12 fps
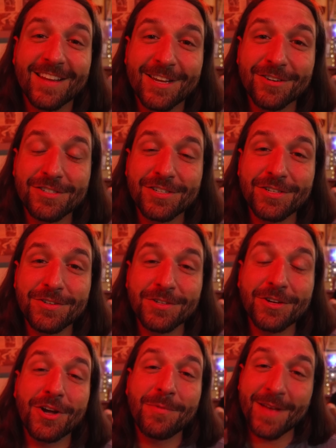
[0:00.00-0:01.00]
Here's to
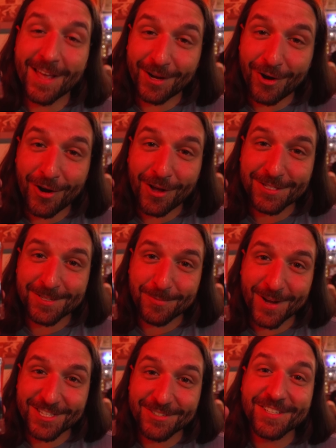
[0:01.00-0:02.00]
Unicum and our awesome
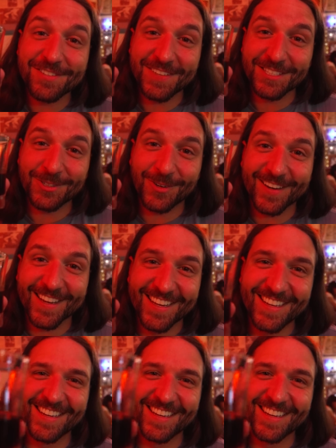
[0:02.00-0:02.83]
waitress, Victoria.